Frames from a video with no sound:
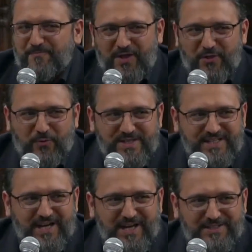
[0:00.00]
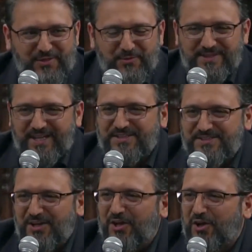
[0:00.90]
Otherwise, the ahadith would take us
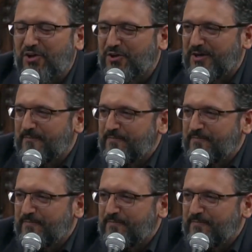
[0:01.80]
a lot longer.